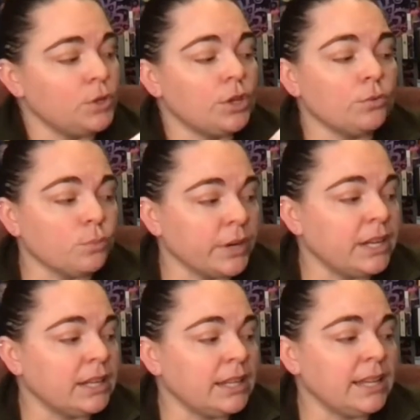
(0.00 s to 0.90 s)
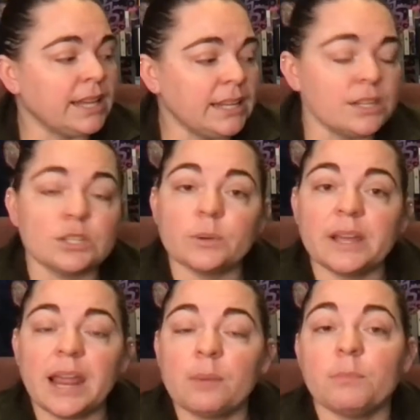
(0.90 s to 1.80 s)
You can really get into
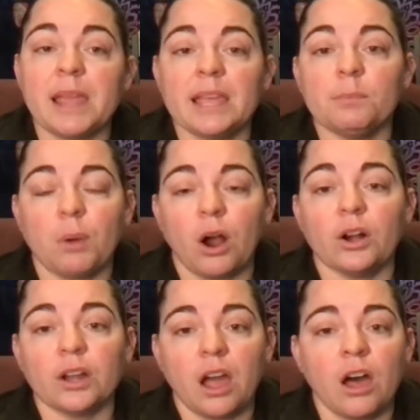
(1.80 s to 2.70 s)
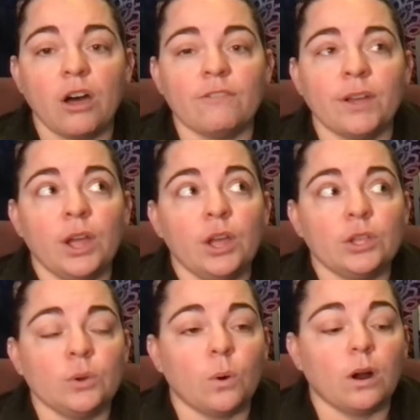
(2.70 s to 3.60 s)
it and make it part of
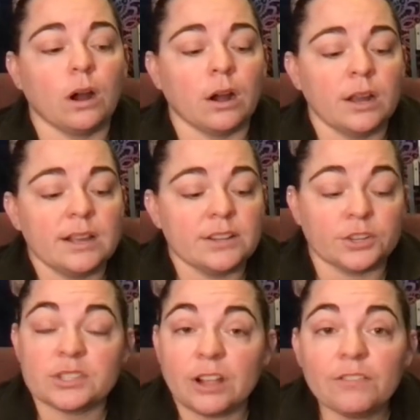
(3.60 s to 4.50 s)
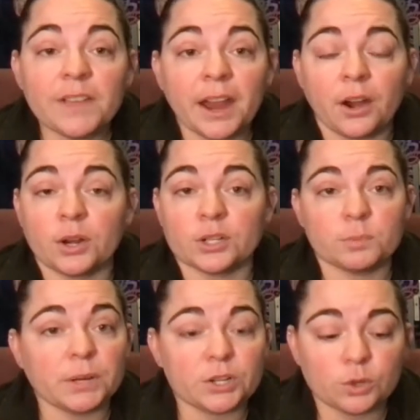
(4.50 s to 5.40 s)
your self-care, your
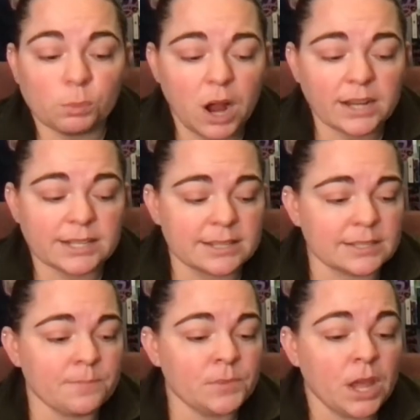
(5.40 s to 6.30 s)
spiritual practice.